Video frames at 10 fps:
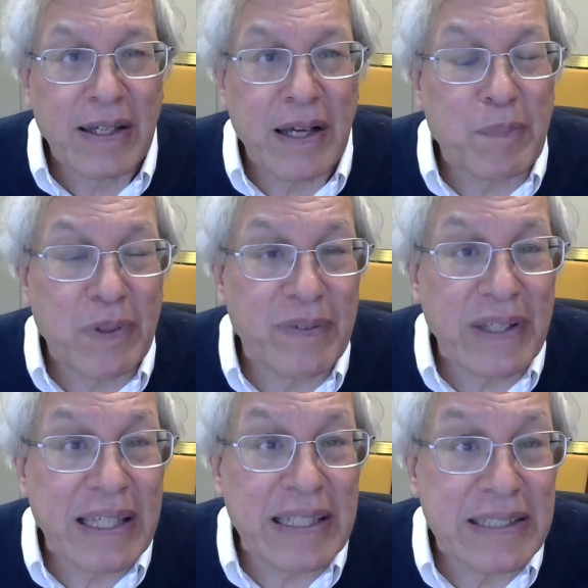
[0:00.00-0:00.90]
A couple of
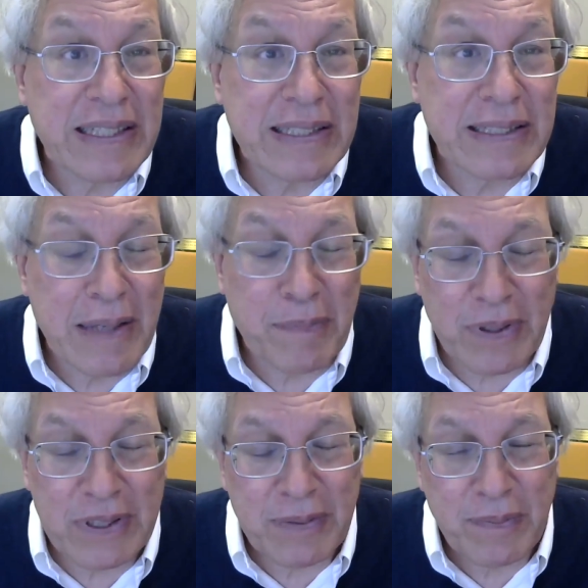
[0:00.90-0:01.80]
easy
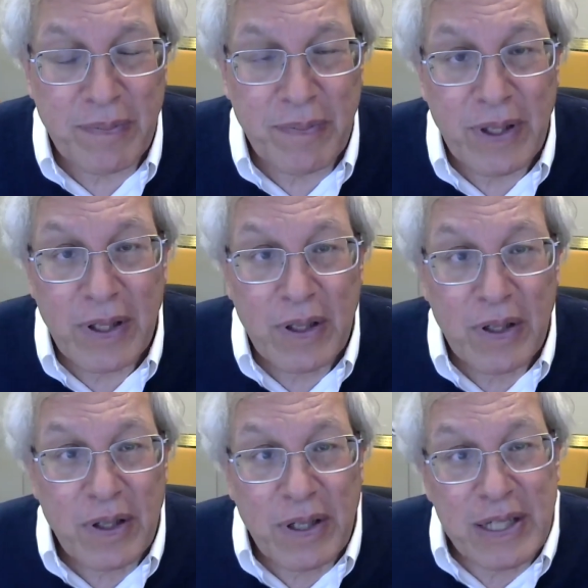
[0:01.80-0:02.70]
examples.
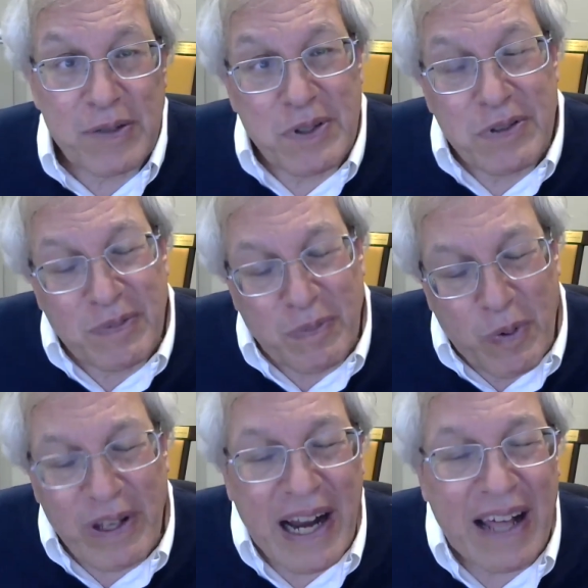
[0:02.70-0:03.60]
This was
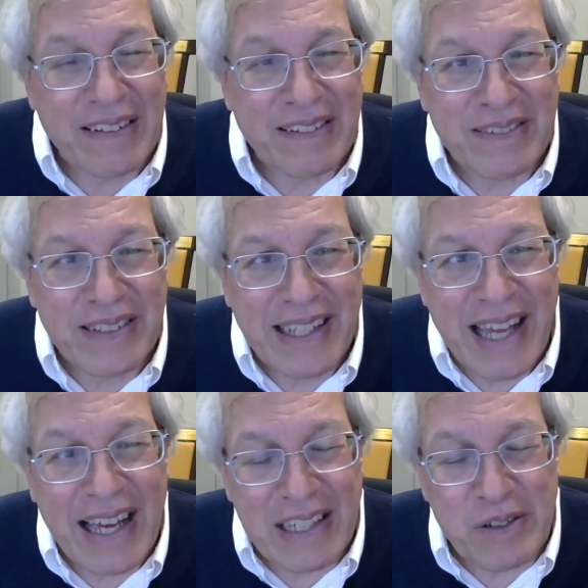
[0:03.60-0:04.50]
pointed out in the
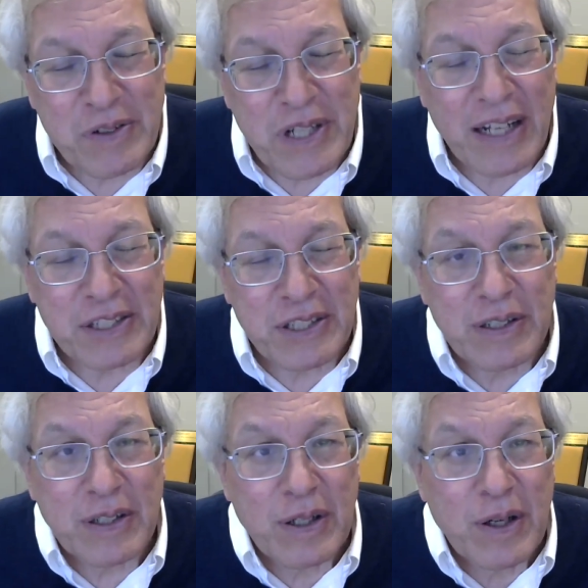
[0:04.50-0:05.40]
kind introduction.